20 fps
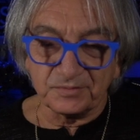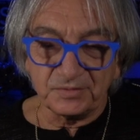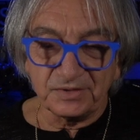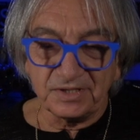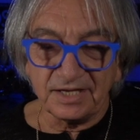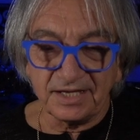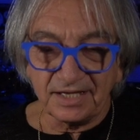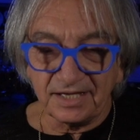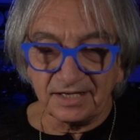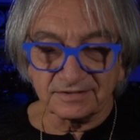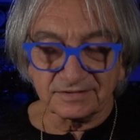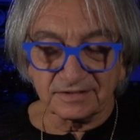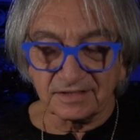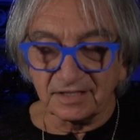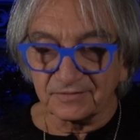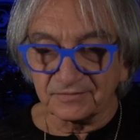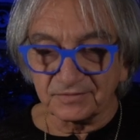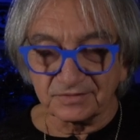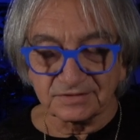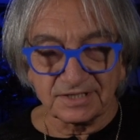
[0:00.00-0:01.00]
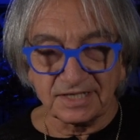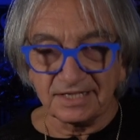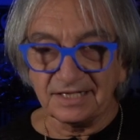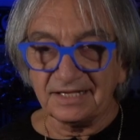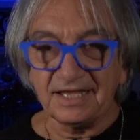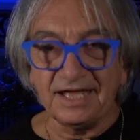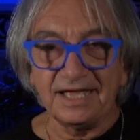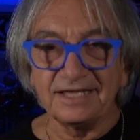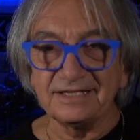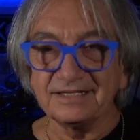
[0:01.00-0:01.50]
PAS conference. I,
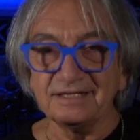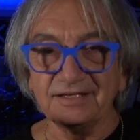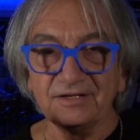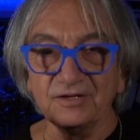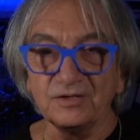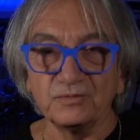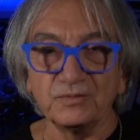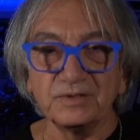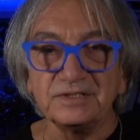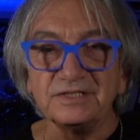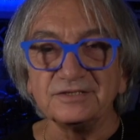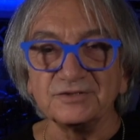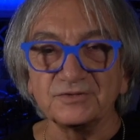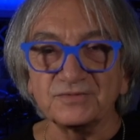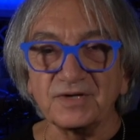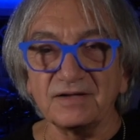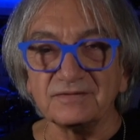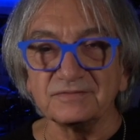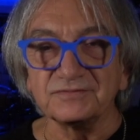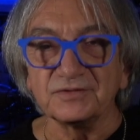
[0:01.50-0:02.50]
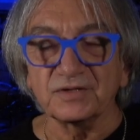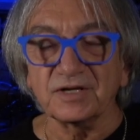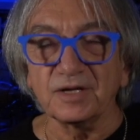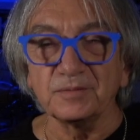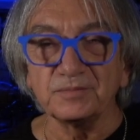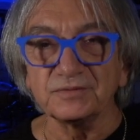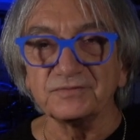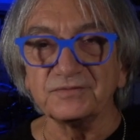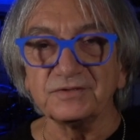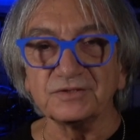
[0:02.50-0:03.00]
I, you know, we didn't travel for a
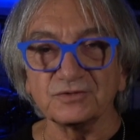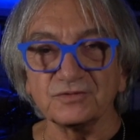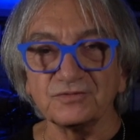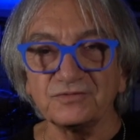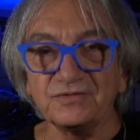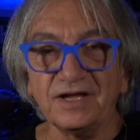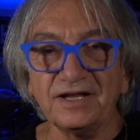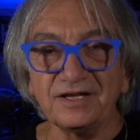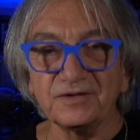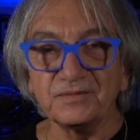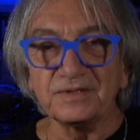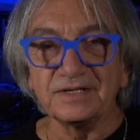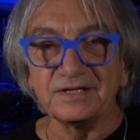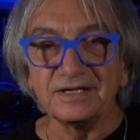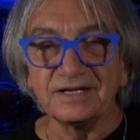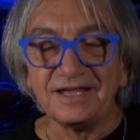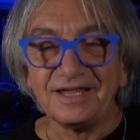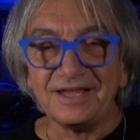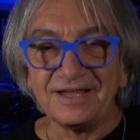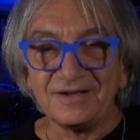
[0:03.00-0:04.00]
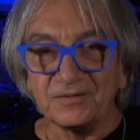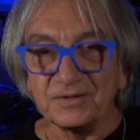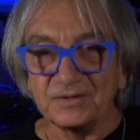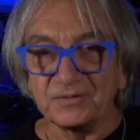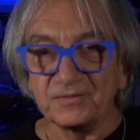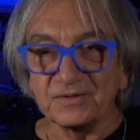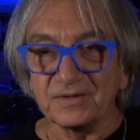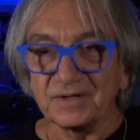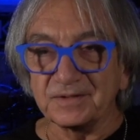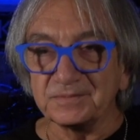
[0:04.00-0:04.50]
couple of years, so finally, when I, uh, when
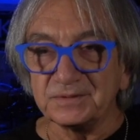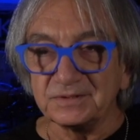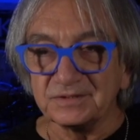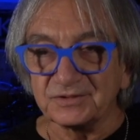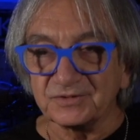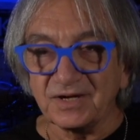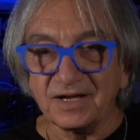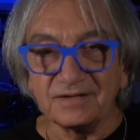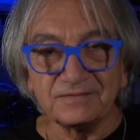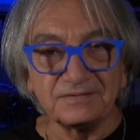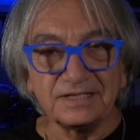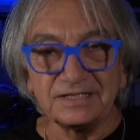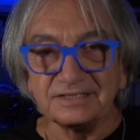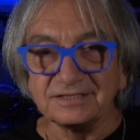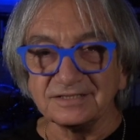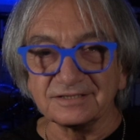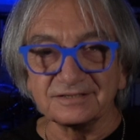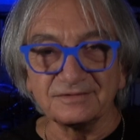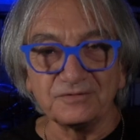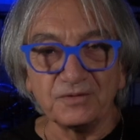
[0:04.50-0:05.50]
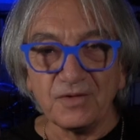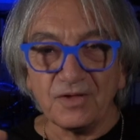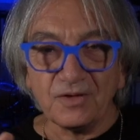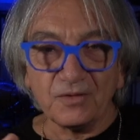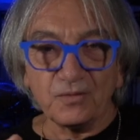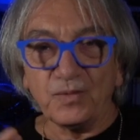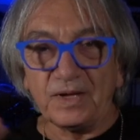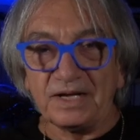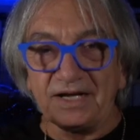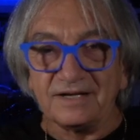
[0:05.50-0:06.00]
we were able to travel, I just
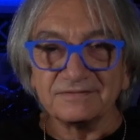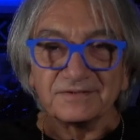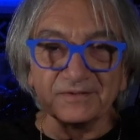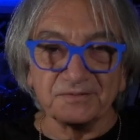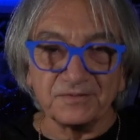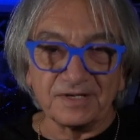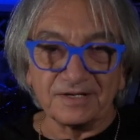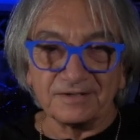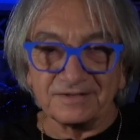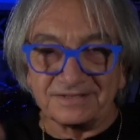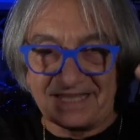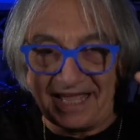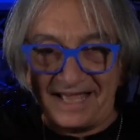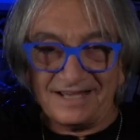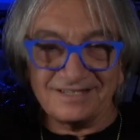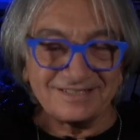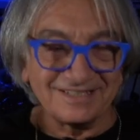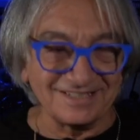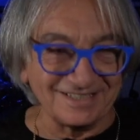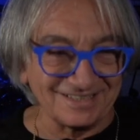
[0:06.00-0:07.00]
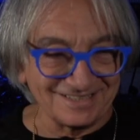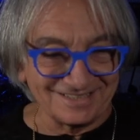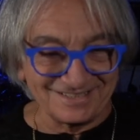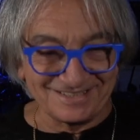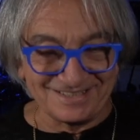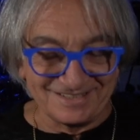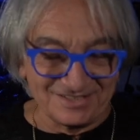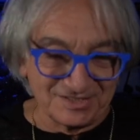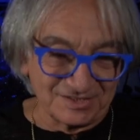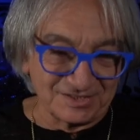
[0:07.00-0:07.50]
went everywhere, dashing
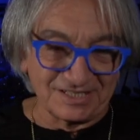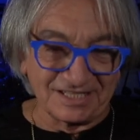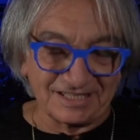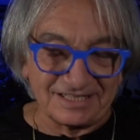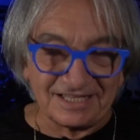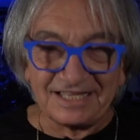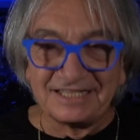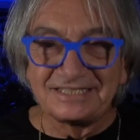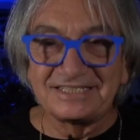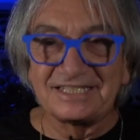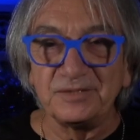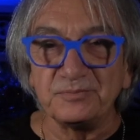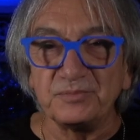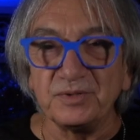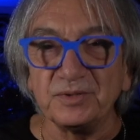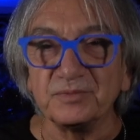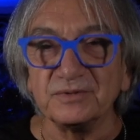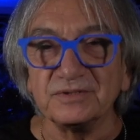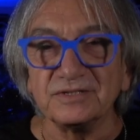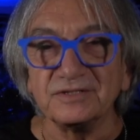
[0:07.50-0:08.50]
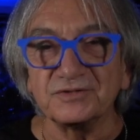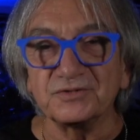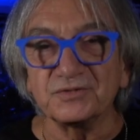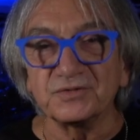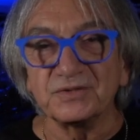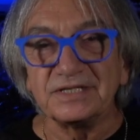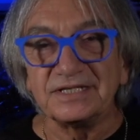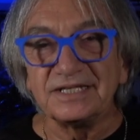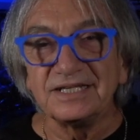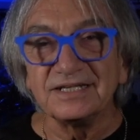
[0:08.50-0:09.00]
just to see people in
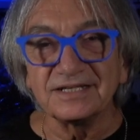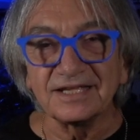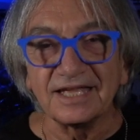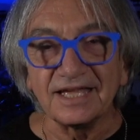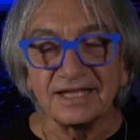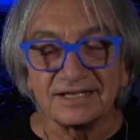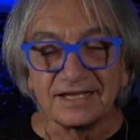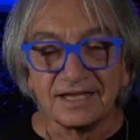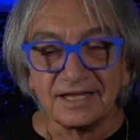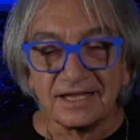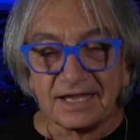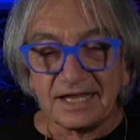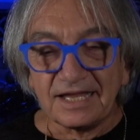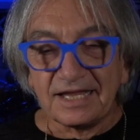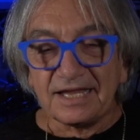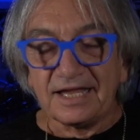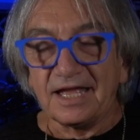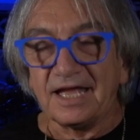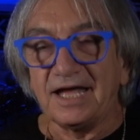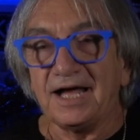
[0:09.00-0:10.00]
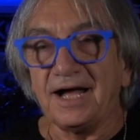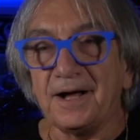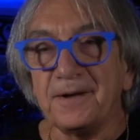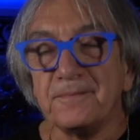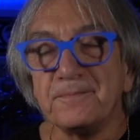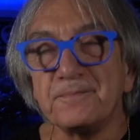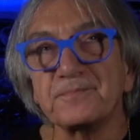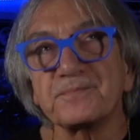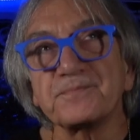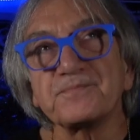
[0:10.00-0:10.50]
3D again.
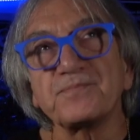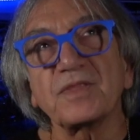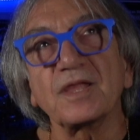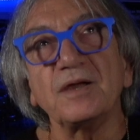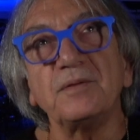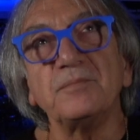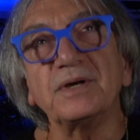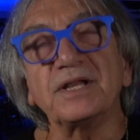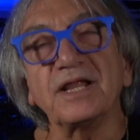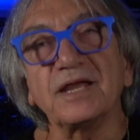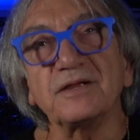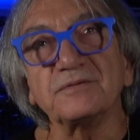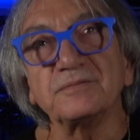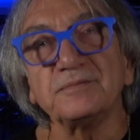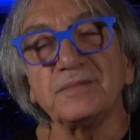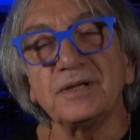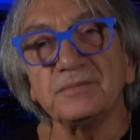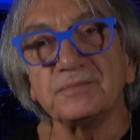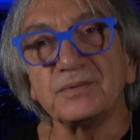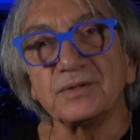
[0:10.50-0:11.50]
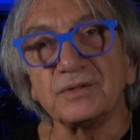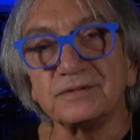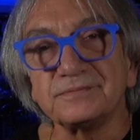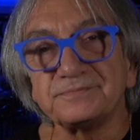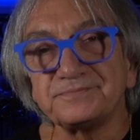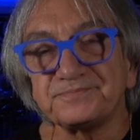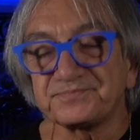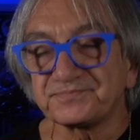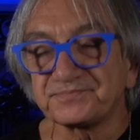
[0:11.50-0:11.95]
Um, But I remember